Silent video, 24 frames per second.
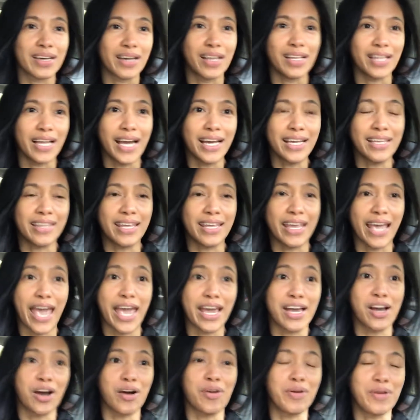I like the
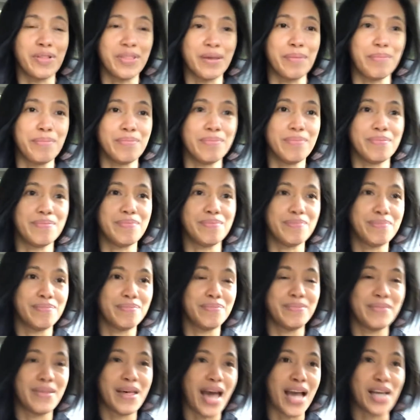echo on the
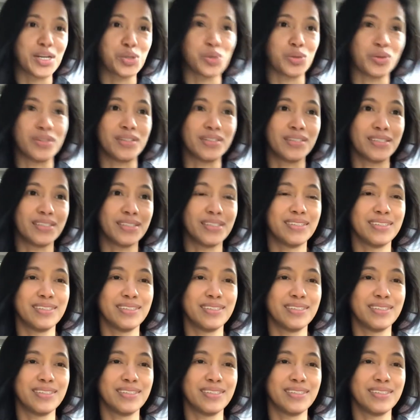actual